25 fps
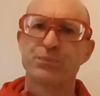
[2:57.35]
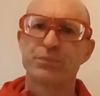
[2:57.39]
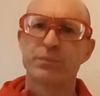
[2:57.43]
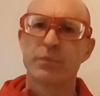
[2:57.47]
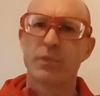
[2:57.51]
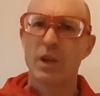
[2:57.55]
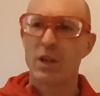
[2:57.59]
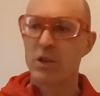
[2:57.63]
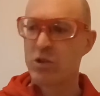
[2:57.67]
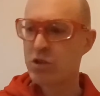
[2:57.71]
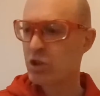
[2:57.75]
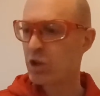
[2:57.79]

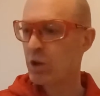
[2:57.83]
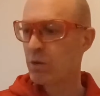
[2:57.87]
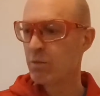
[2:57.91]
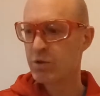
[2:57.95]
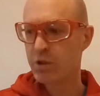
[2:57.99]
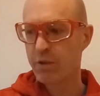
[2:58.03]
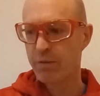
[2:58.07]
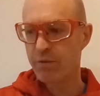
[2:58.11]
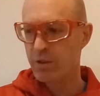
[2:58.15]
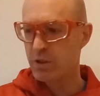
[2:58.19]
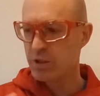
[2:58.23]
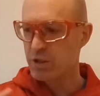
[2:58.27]
in terms
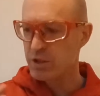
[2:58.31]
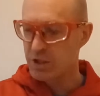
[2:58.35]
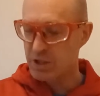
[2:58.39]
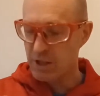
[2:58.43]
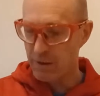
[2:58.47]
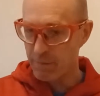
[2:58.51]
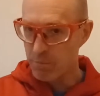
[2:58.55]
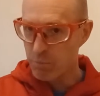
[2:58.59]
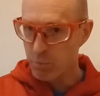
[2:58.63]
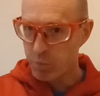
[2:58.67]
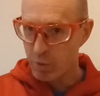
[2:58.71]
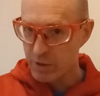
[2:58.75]
of
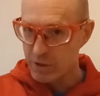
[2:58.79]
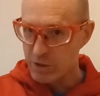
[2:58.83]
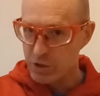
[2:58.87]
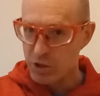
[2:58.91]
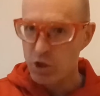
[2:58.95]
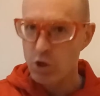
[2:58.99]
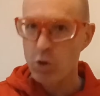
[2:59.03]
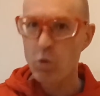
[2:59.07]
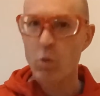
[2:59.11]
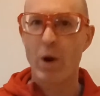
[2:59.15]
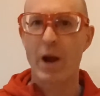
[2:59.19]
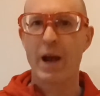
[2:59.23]

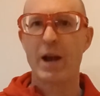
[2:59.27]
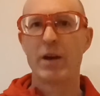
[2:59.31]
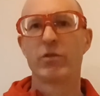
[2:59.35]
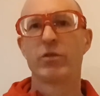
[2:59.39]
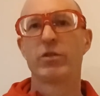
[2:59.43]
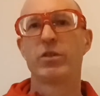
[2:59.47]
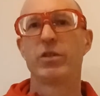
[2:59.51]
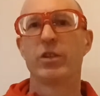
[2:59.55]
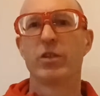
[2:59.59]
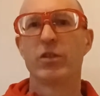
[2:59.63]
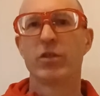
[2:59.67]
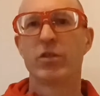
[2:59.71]
7.2
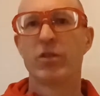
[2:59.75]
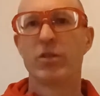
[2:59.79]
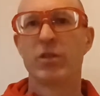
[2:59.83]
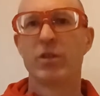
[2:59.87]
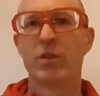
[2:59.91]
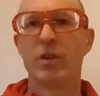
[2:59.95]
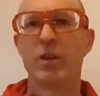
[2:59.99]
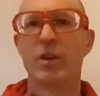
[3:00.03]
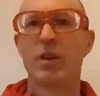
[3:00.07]
ounces